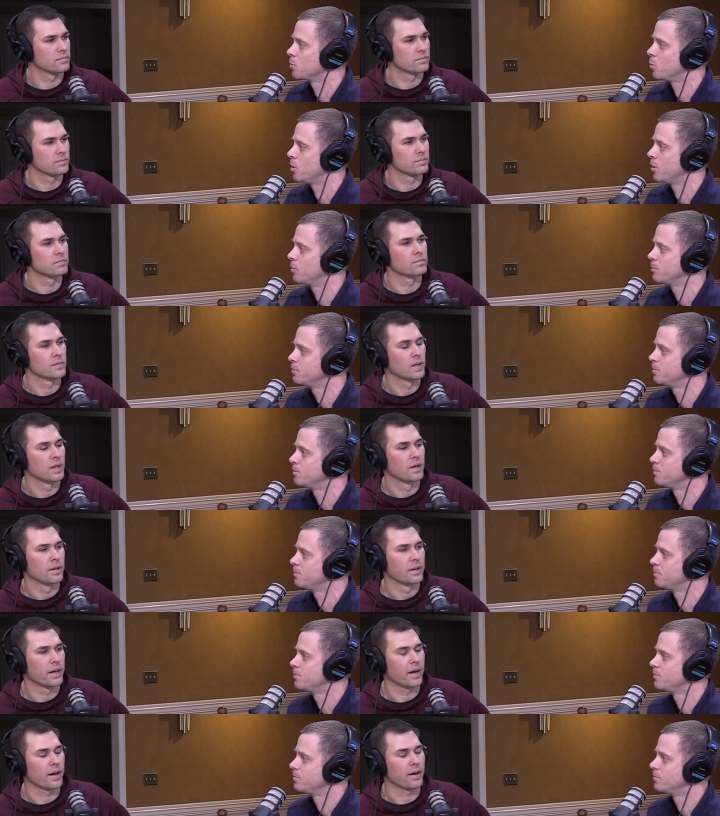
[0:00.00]
Speaker 1: as well.
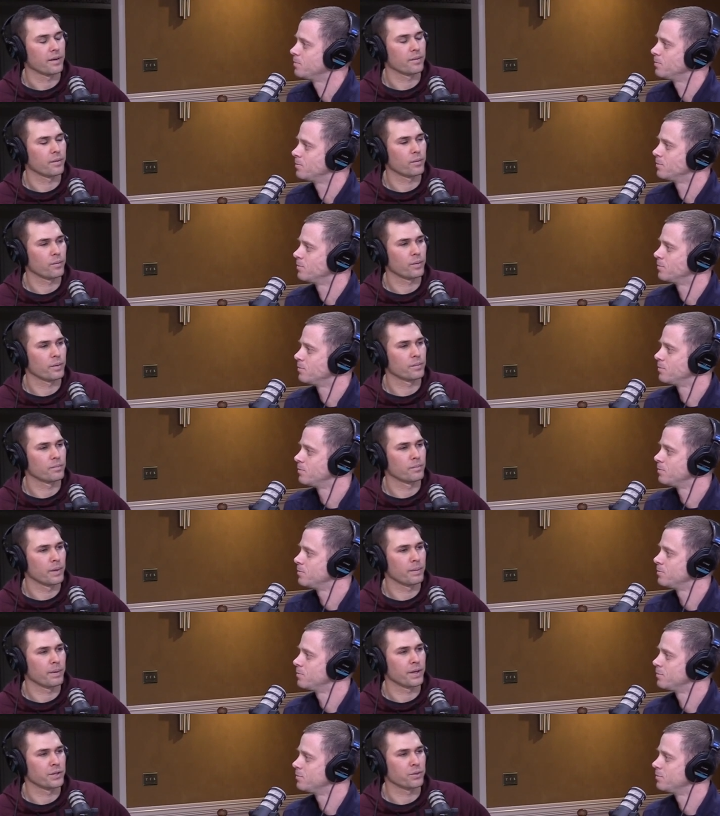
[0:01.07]
Speaker 2: Yeah, I, we,
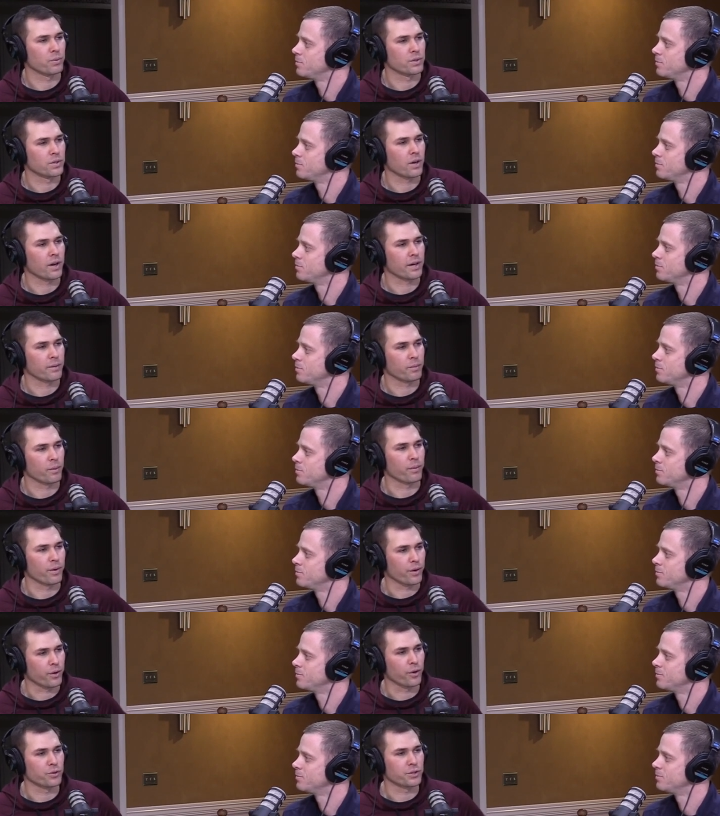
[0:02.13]
me and my agent were talking when we were
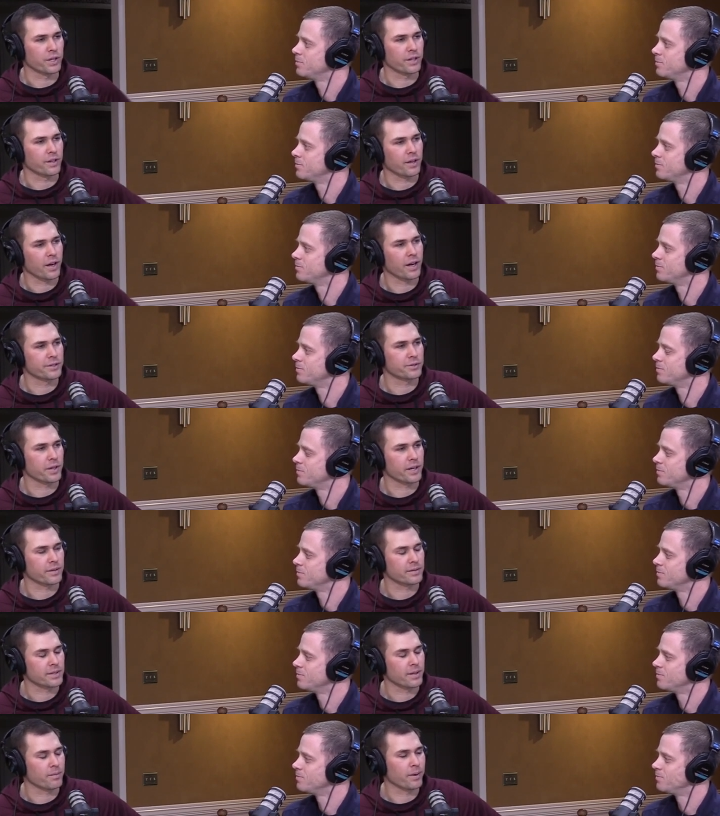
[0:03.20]
negotiating the contract.
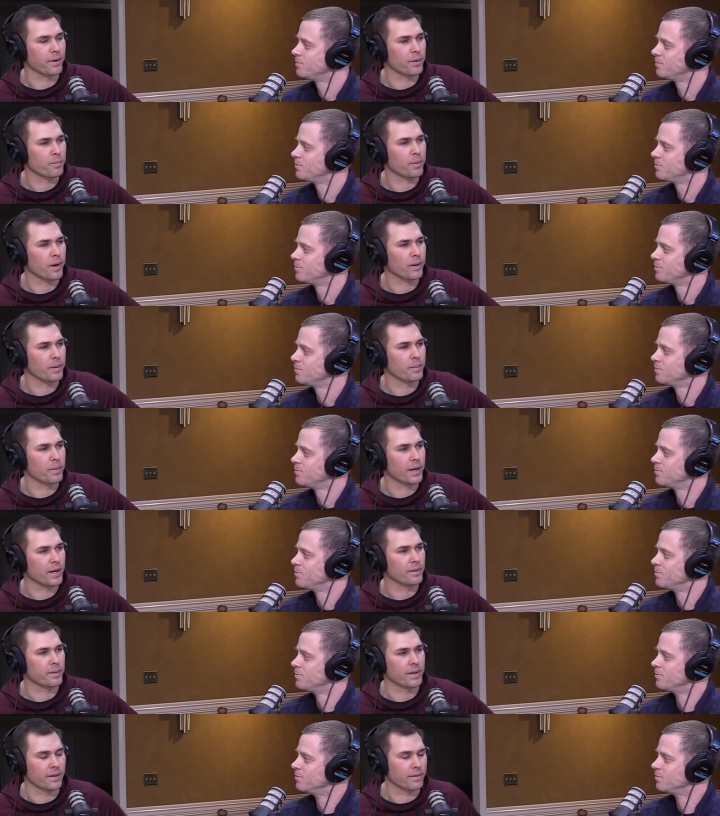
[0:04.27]
I said, well, they're probably
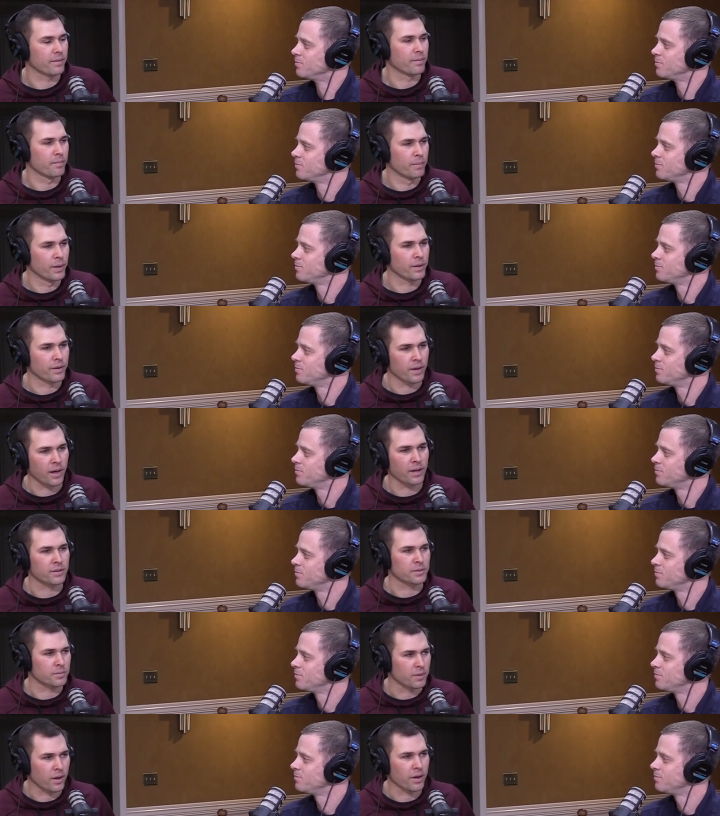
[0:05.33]
paying me a million
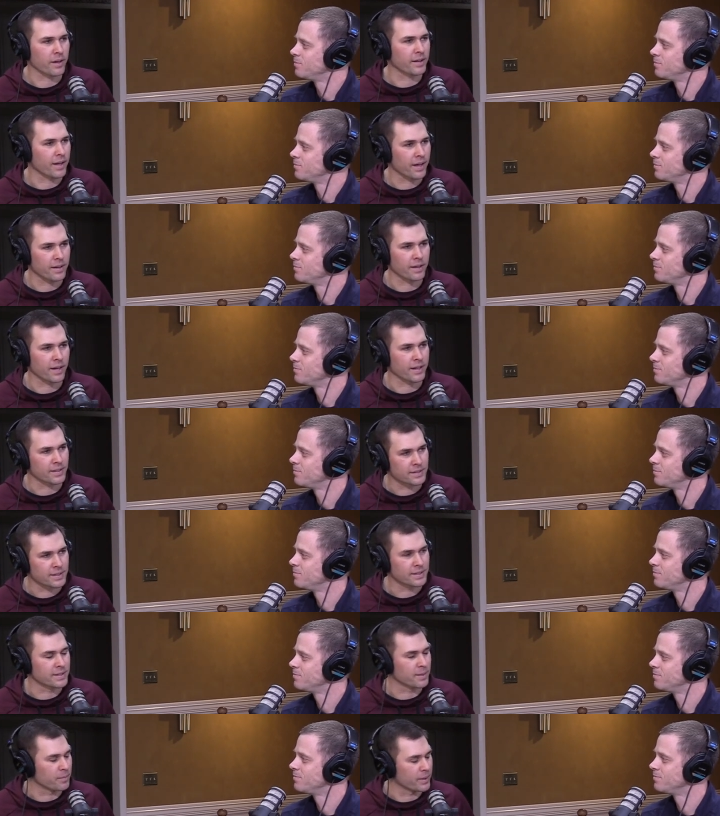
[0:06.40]
dollars. I'm talking that like it's
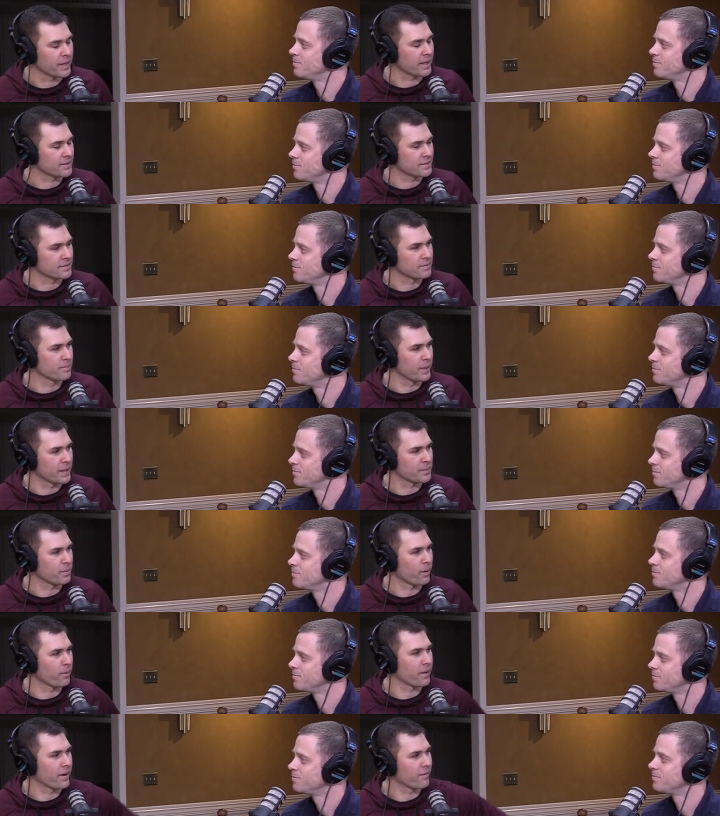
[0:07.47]
easy, but that's
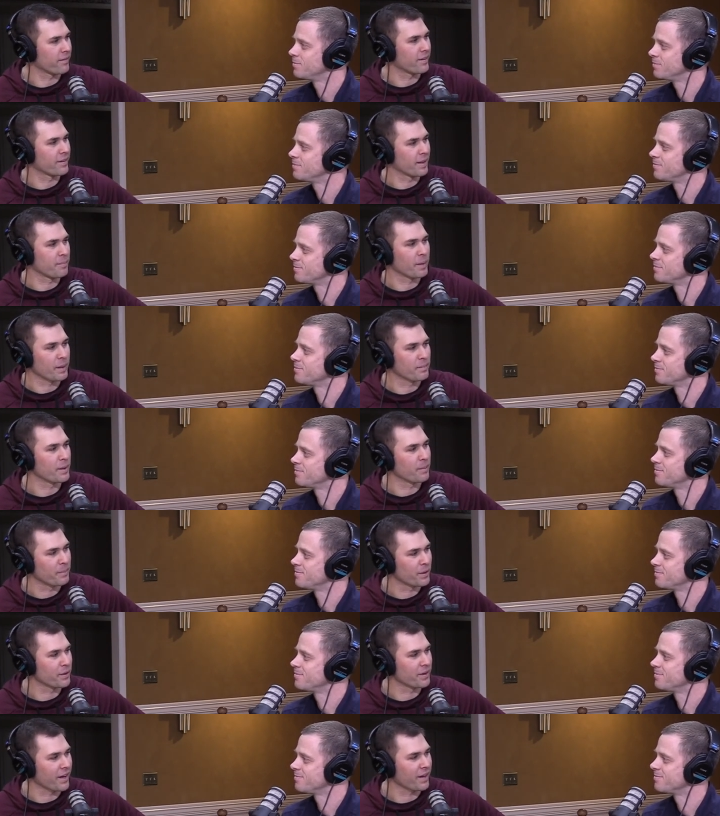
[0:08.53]
baseball, whatever. They pay me a
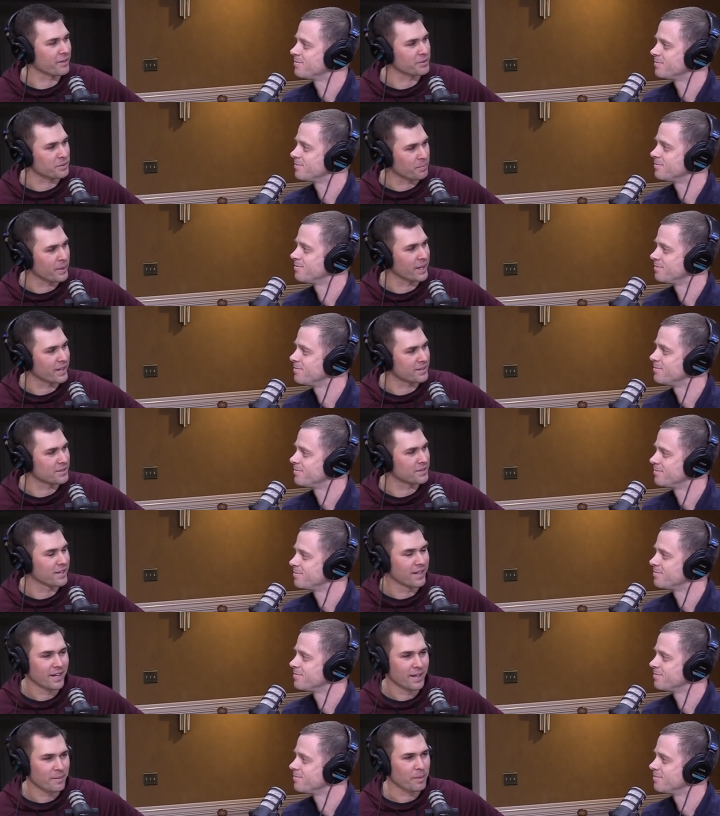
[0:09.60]
million dollars to pitch,
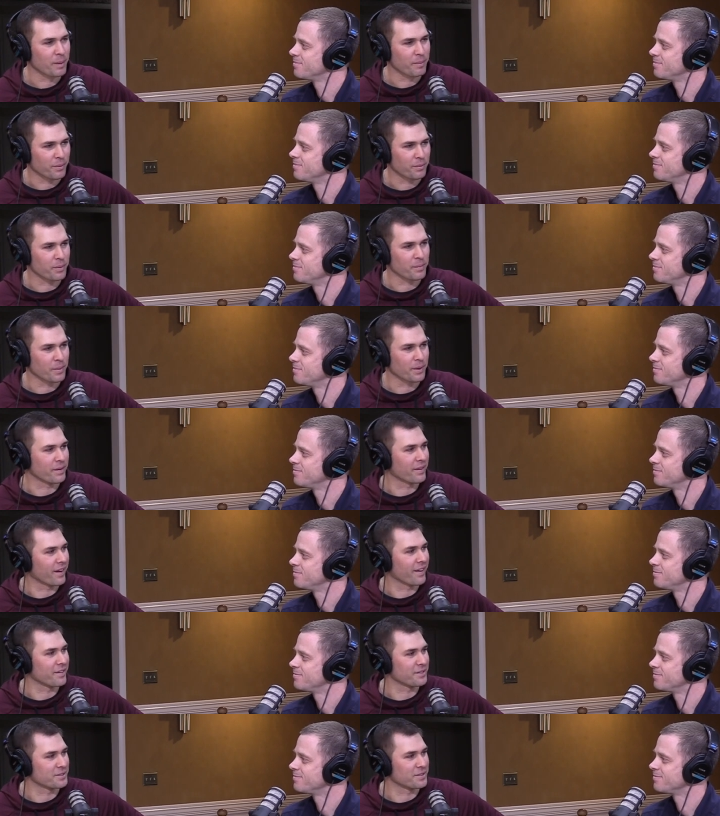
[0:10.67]
pay me three million
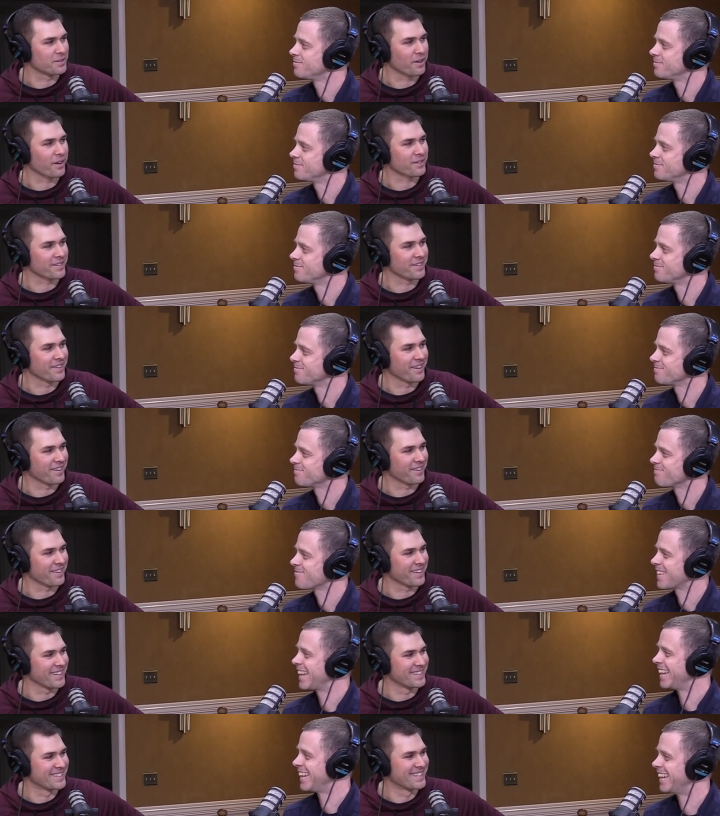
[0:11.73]
dollars to talk to the younger
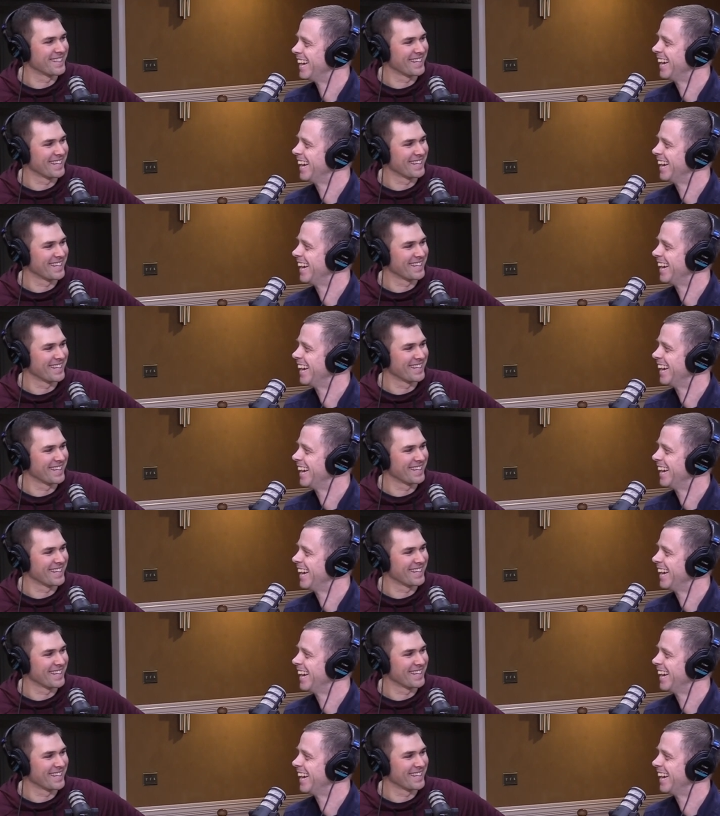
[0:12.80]
kids.